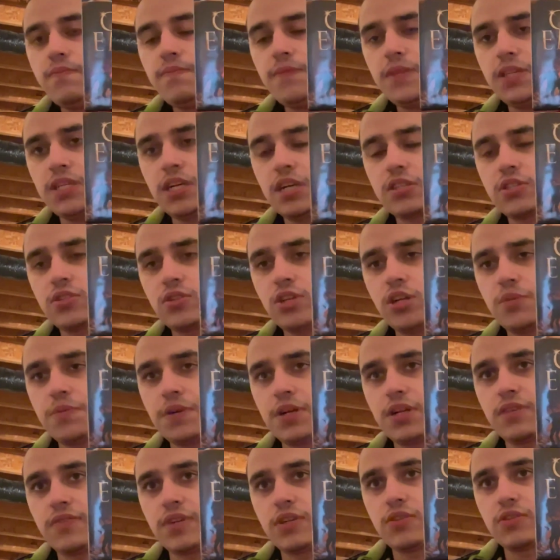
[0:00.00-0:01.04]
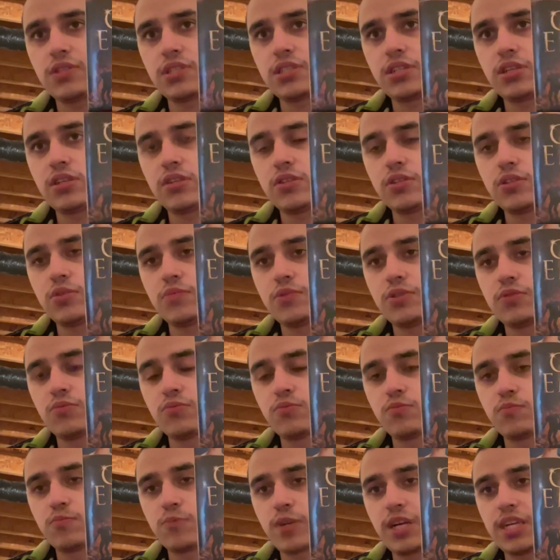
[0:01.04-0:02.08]
Yeah, sorry about if I was getting a little bit
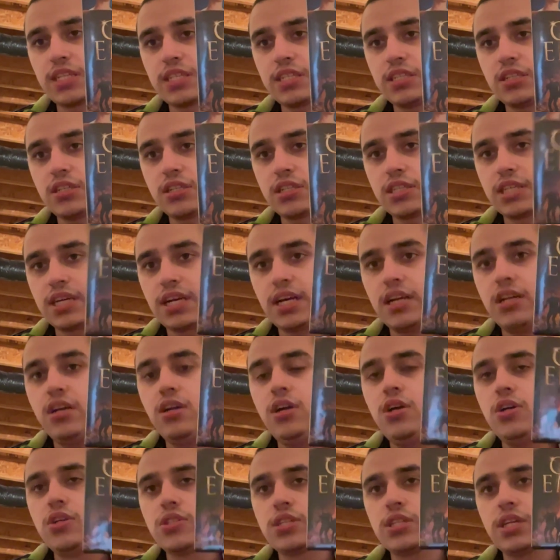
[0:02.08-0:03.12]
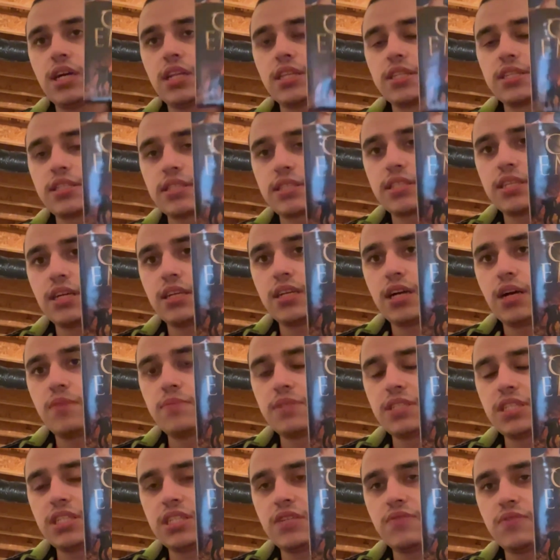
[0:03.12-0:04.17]
ranty on that. So yeah, I'm
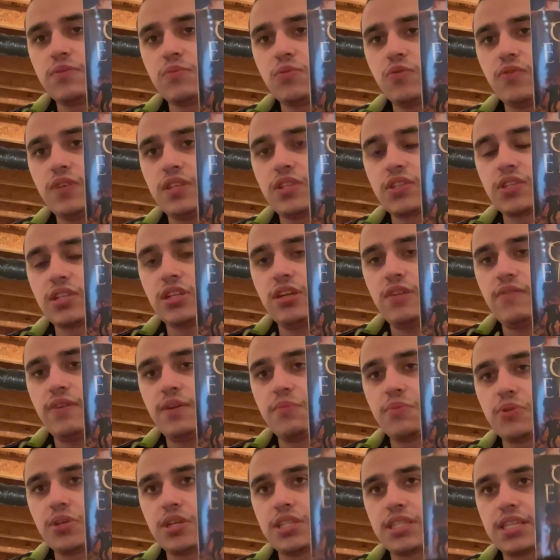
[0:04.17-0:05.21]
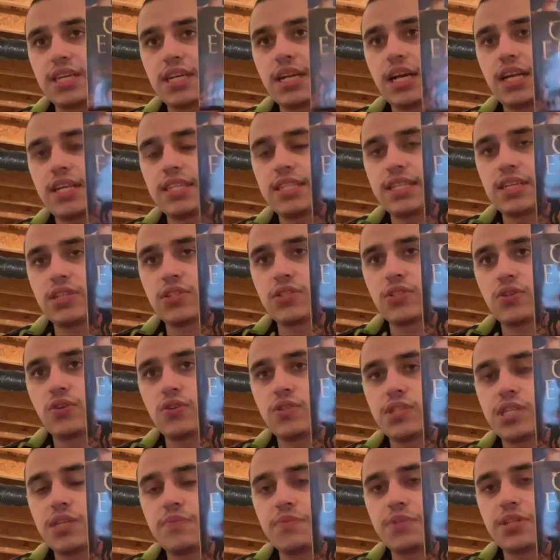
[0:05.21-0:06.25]
gonna give the movie City of Ember a 10 out of 10 stars
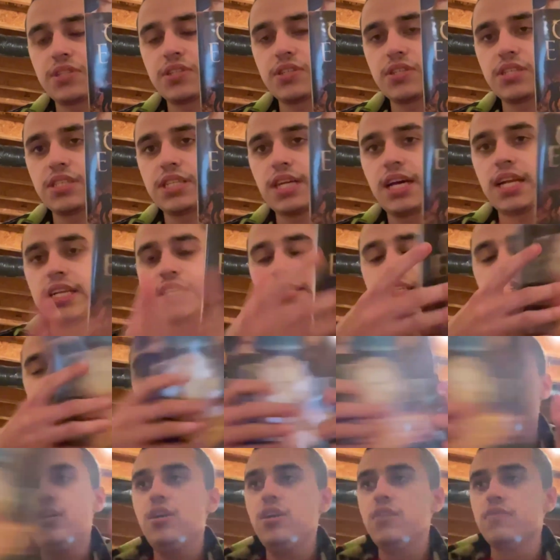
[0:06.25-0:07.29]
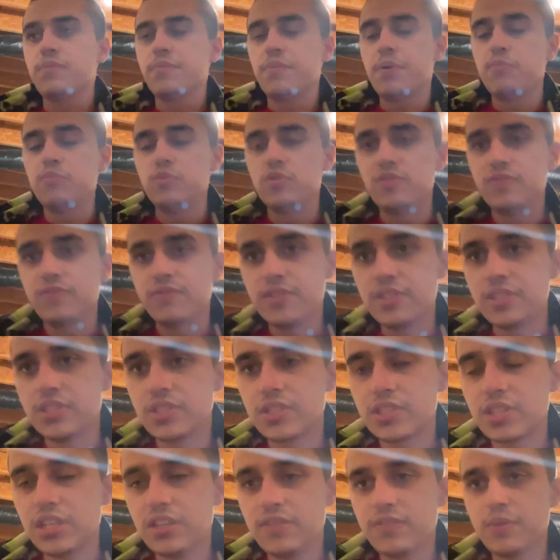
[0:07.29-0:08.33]
in plus. yeah, that is it for my movie The
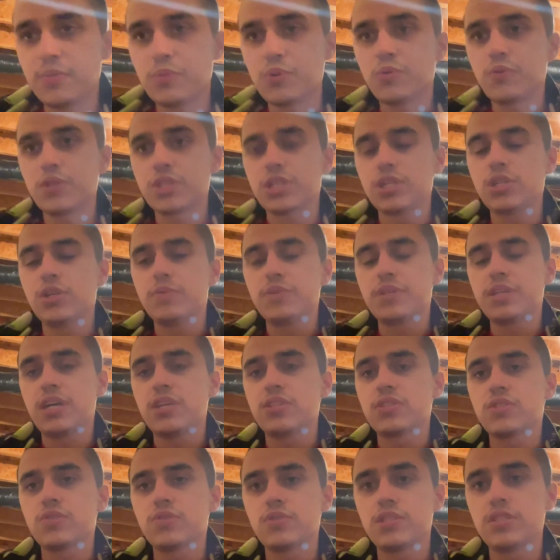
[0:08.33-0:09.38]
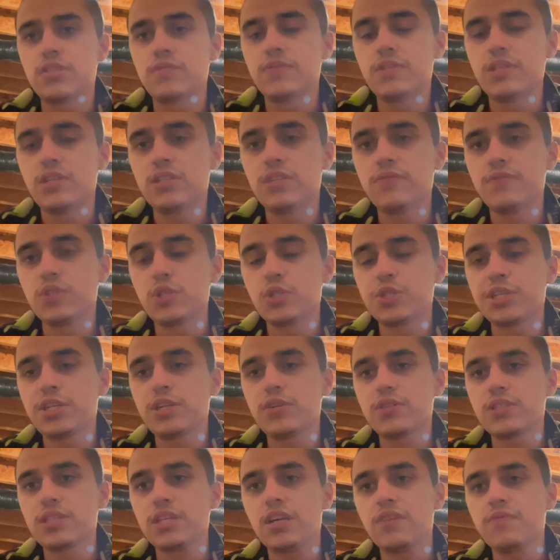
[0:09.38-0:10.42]
City of Ember, which I hope you guys enjoyed this video. And if you're
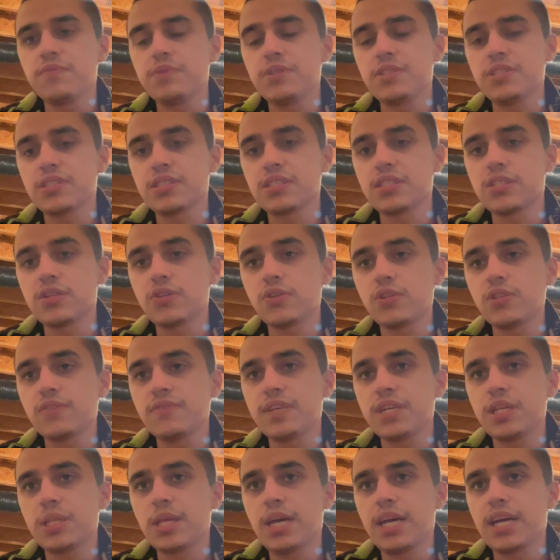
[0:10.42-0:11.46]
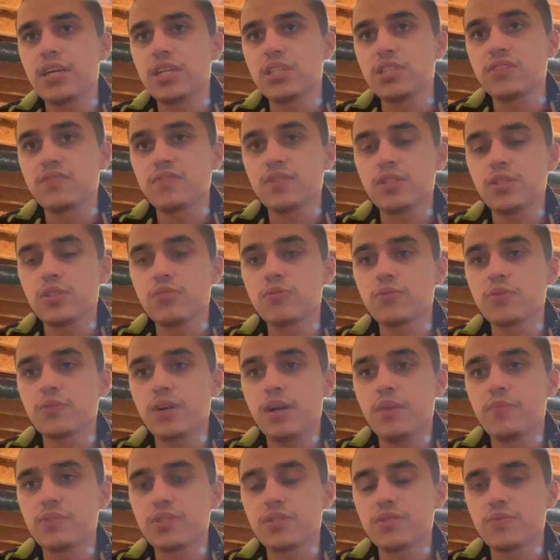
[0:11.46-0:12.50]
generous enough, please consider leaving a like on this video,
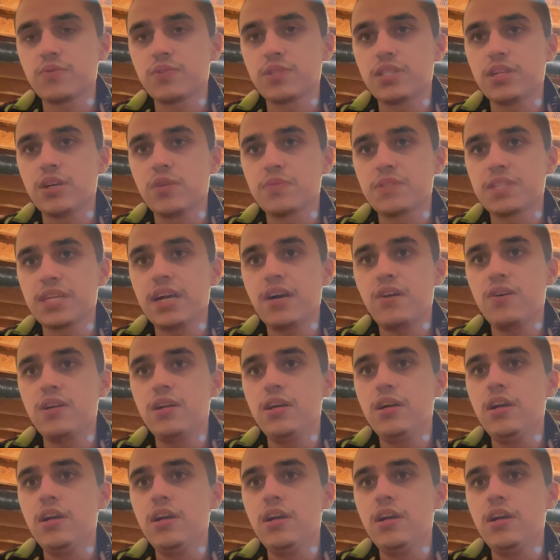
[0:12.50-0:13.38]
subscribe, plus it really helps out.